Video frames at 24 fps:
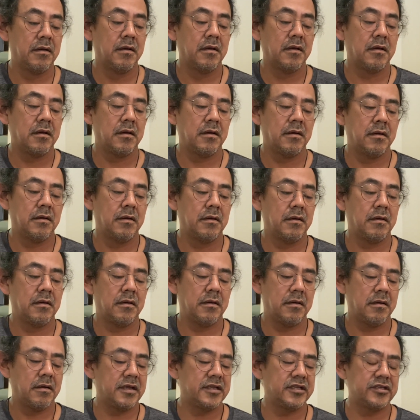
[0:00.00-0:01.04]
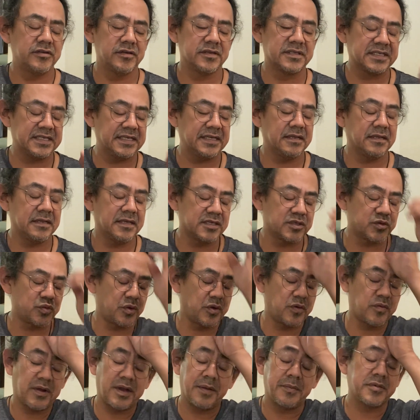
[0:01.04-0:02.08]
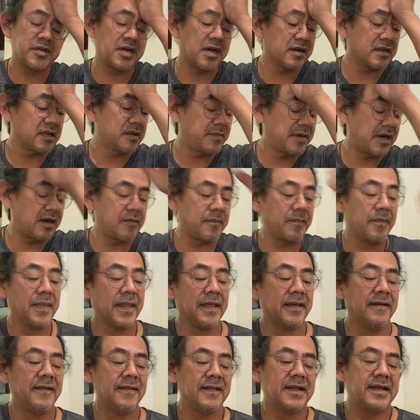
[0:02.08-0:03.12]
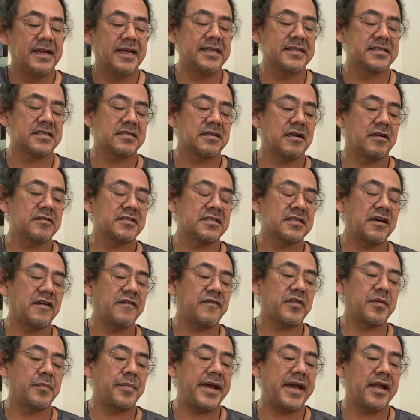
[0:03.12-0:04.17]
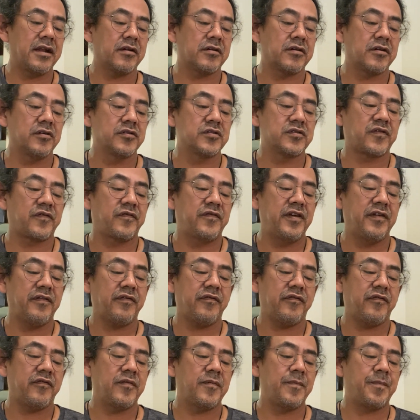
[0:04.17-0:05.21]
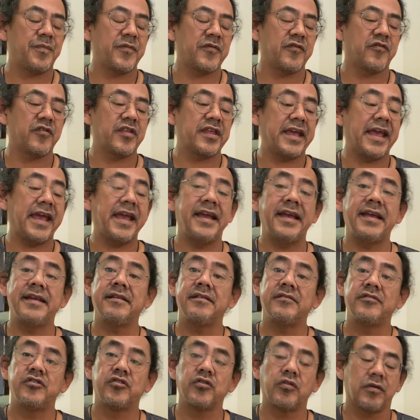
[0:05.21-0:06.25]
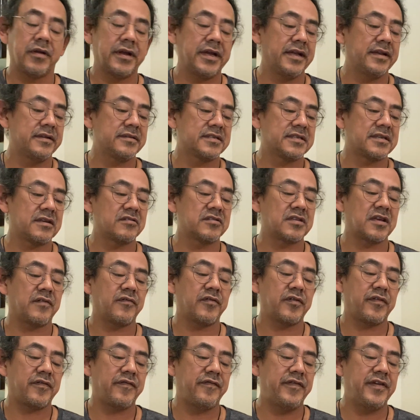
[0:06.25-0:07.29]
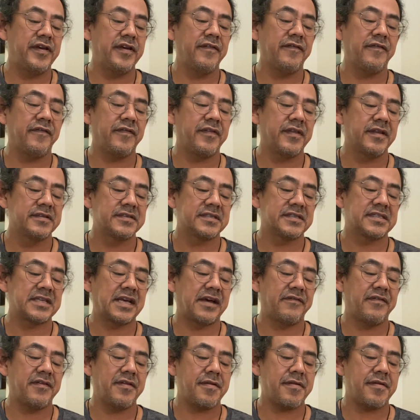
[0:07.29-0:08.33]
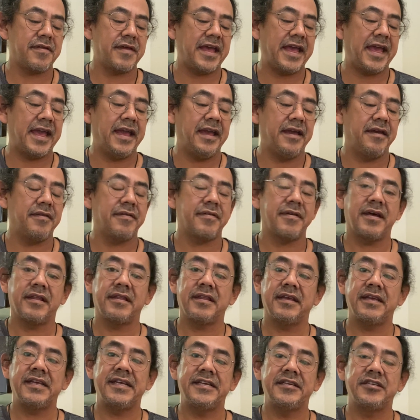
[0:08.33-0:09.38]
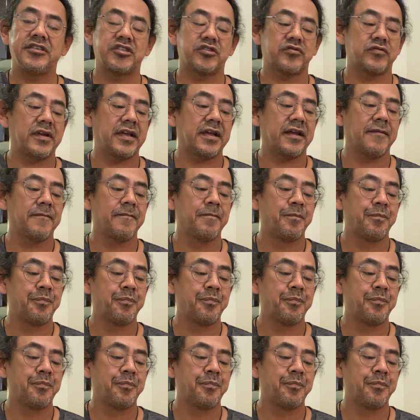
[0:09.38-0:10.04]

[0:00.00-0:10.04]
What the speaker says: And you'll see in this one what I'm talking about. It starts off, the pattern goes fifth for the A Dorian, starts off with fifth, seventh, eighth on the E string,